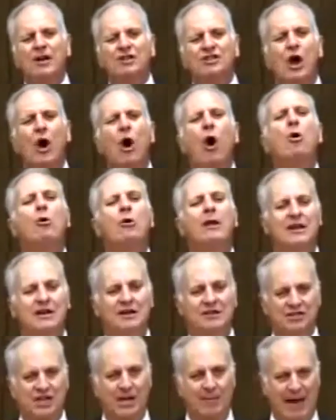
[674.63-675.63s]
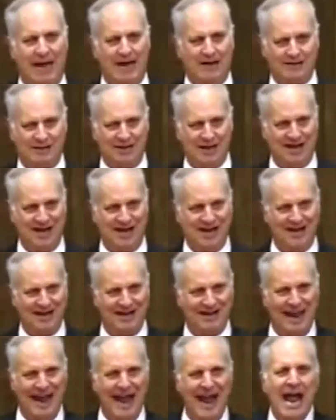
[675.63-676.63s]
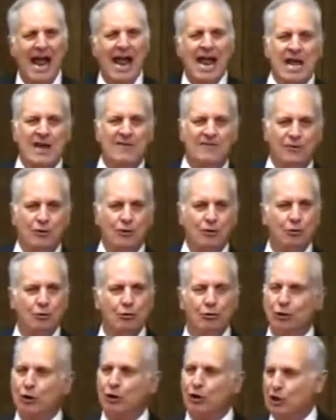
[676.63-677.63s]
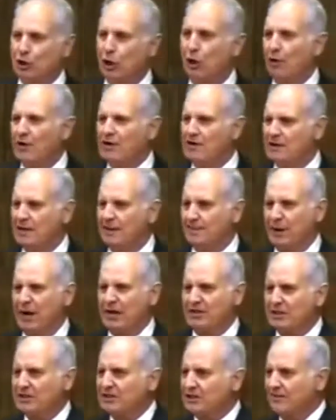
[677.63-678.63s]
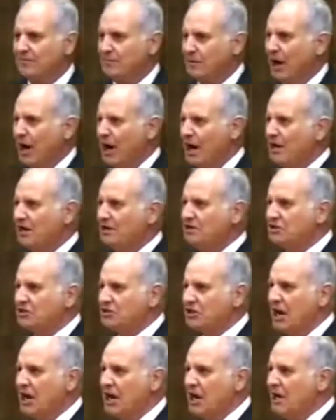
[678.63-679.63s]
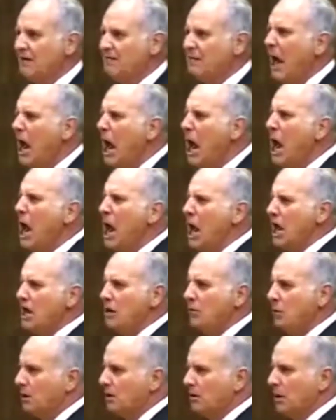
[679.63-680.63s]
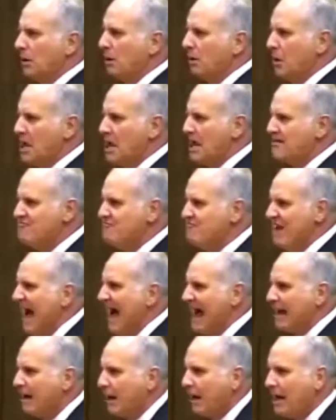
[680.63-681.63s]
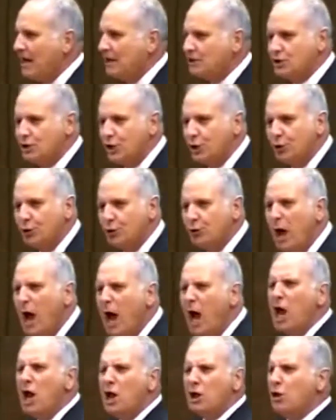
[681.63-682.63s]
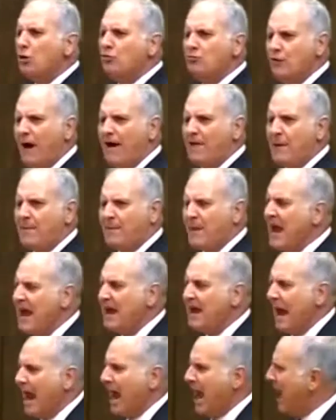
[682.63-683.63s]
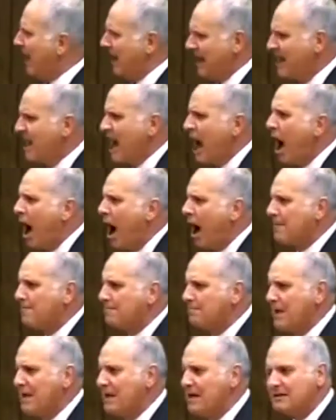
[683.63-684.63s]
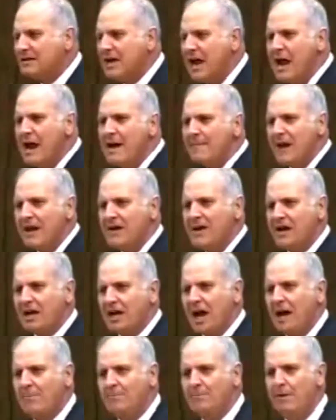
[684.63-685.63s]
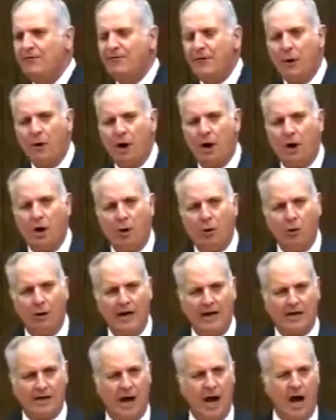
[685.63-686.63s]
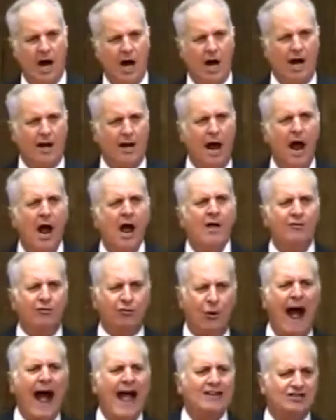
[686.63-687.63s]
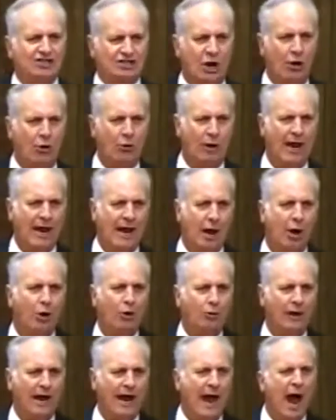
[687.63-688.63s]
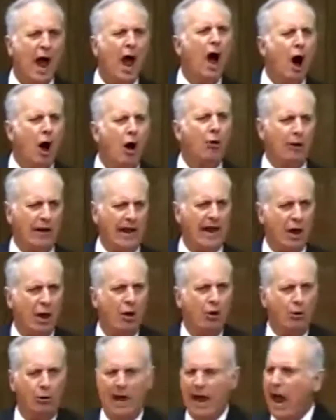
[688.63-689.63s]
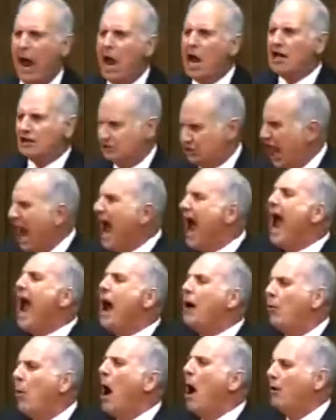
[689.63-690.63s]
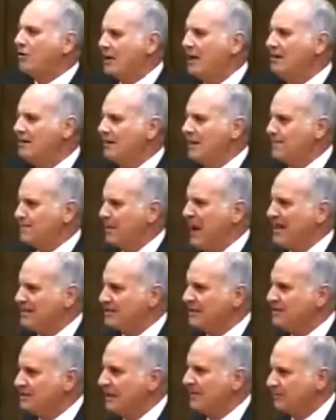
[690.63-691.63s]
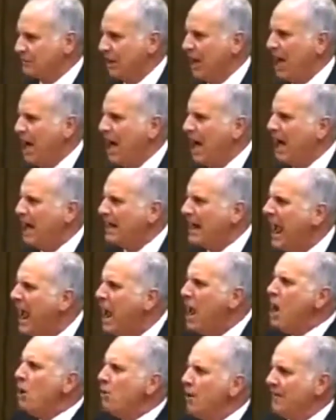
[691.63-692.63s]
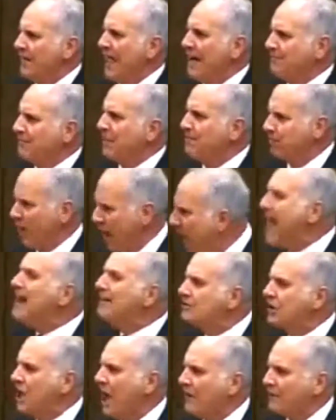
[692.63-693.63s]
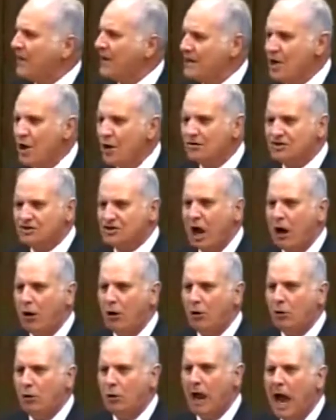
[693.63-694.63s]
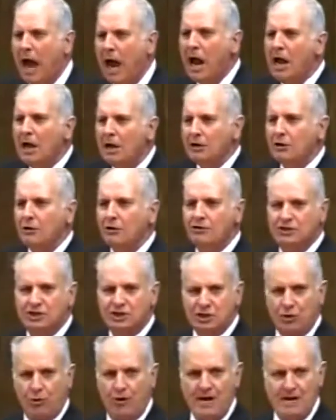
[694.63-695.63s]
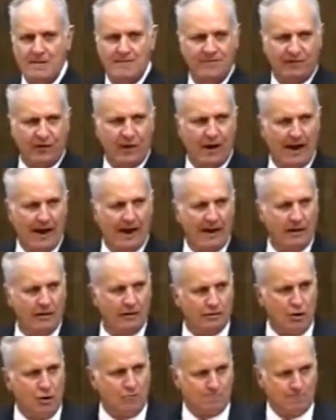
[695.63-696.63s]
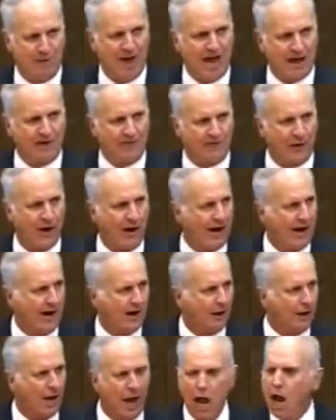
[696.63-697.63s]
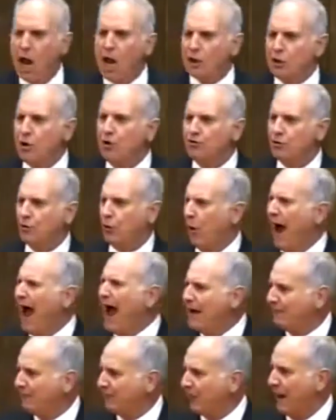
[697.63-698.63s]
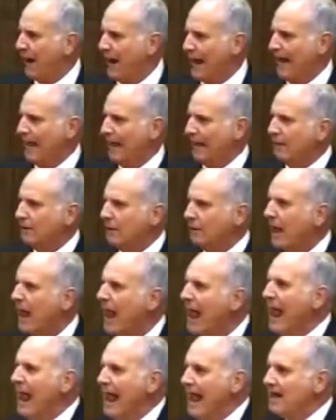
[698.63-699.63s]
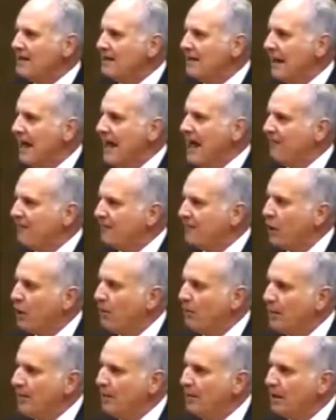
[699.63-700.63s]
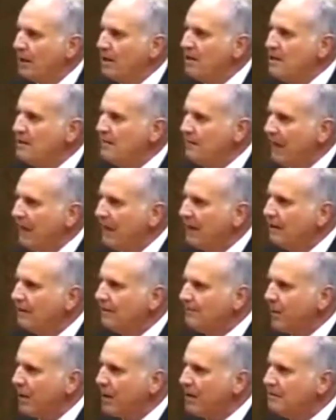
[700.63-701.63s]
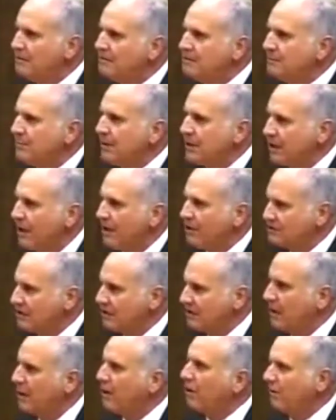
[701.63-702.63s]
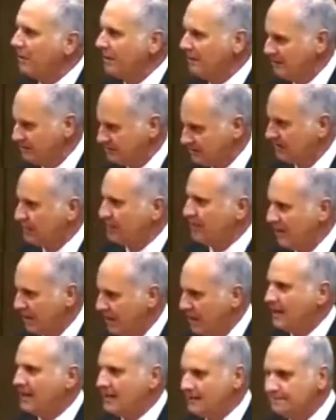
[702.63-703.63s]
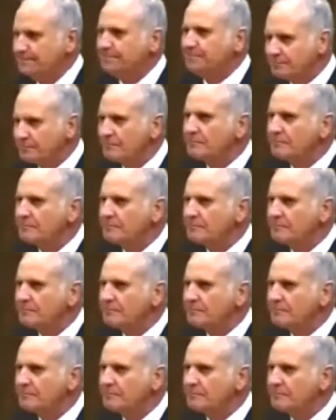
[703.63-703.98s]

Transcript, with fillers: There's holiness about God. If you could go into the presence of God unsaved, He would literally annihilate you. You'd rather be in hell in a heartbeat than to come before a holy God. Thrice holy, holy, holy, holy. Dare walk into the presence of God without the blood covering your soul. You'd scream for hell. You'd beg for hell. You'd cry for hell. And yet I firmly believe hell burns because of the holiness of God.